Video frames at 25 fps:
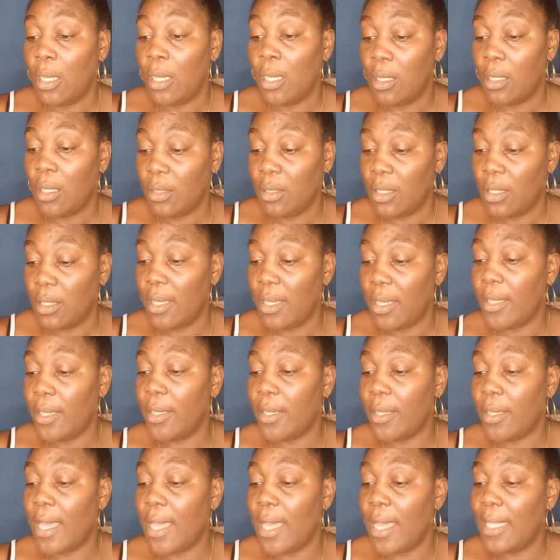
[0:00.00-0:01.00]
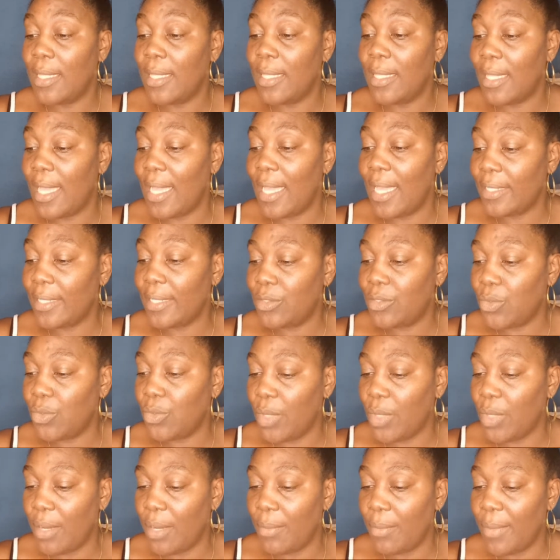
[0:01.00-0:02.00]
Yeah, I like to
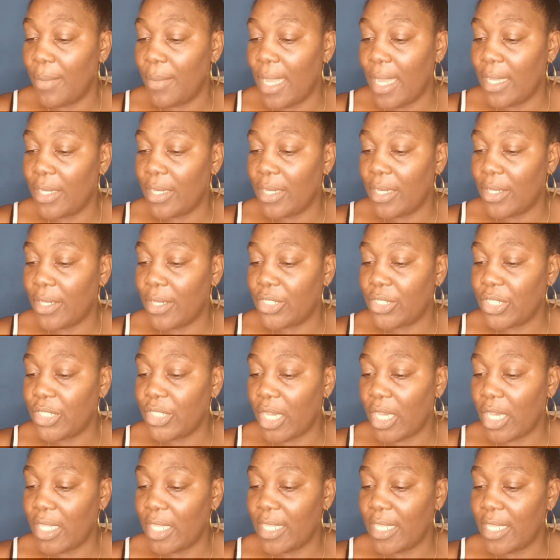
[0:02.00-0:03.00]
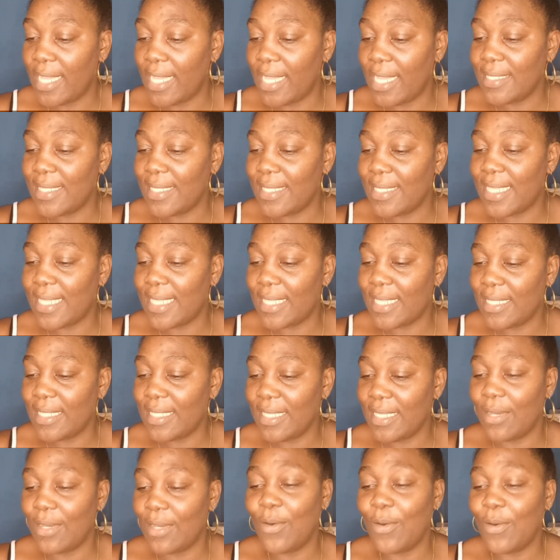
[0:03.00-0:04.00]
wear my hair short and
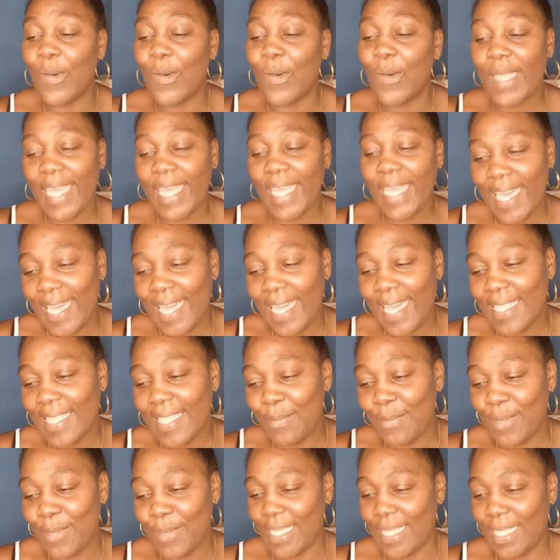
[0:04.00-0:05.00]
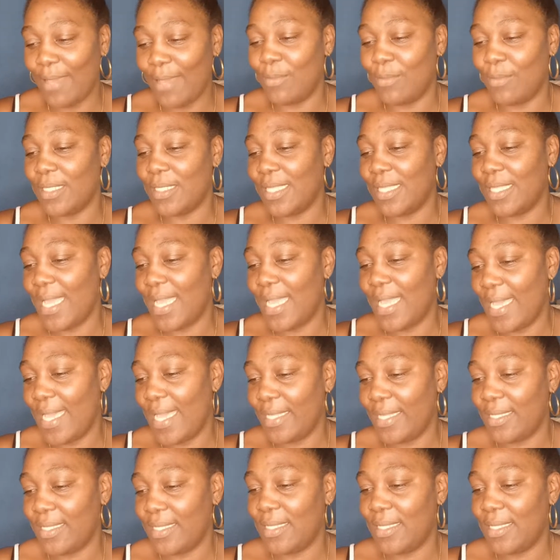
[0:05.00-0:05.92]
sassy. Okay, Debbie Deb's nice.